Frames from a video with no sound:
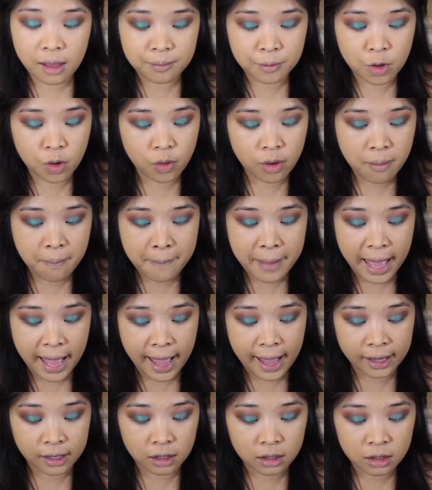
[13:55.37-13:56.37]
I'm going
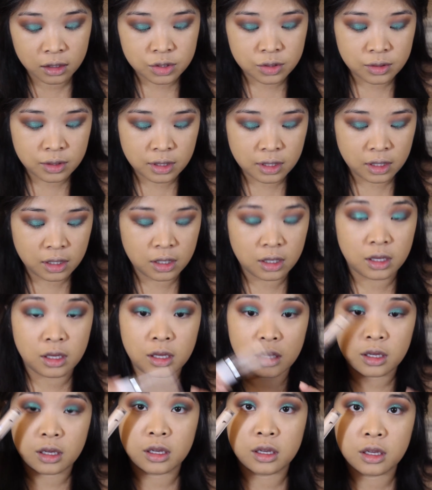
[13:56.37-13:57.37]
back to
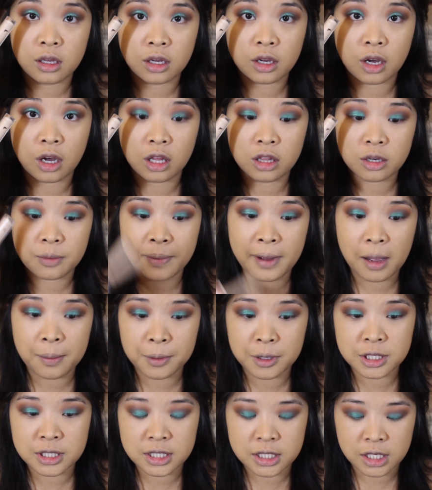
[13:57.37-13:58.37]
the
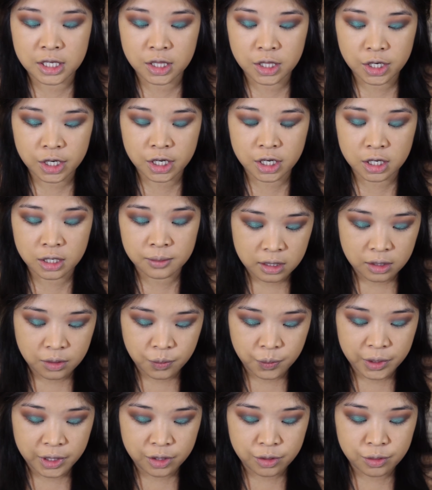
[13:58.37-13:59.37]
Colourpop concealer
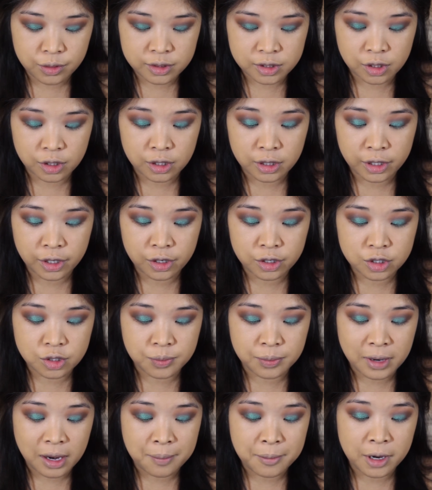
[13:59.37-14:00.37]
that we used earlier
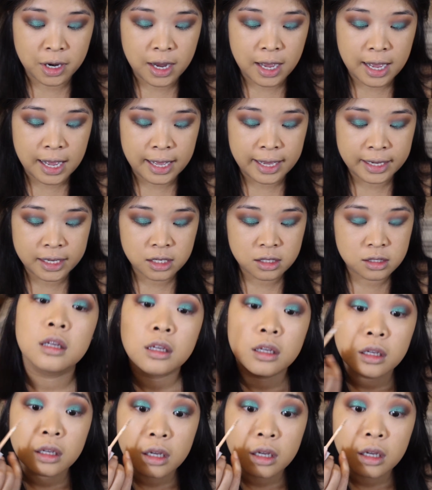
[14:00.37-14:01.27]
to prime our eyes.